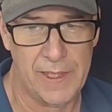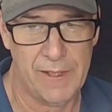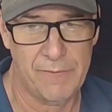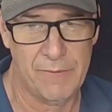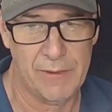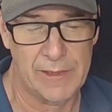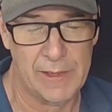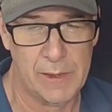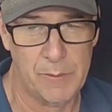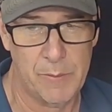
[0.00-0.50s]
have
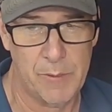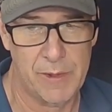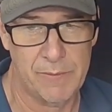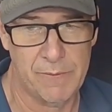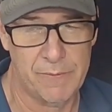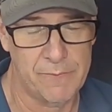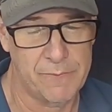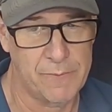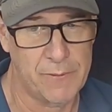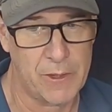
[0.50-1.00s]
a little bit of
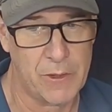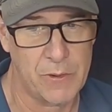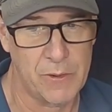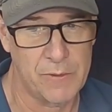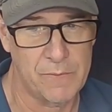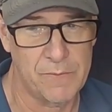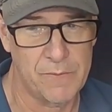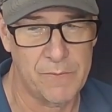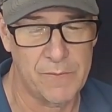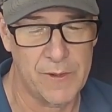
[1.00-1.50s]
a
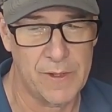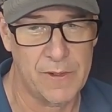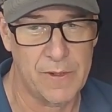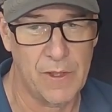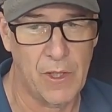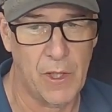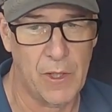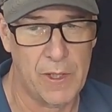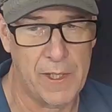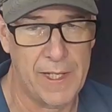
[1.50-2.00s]
friction fit
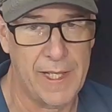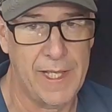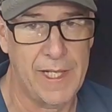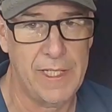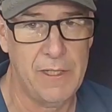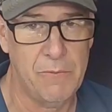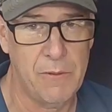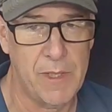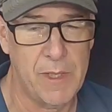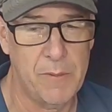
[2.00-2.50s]
on it
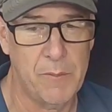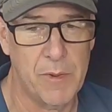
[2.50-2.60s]
anyway,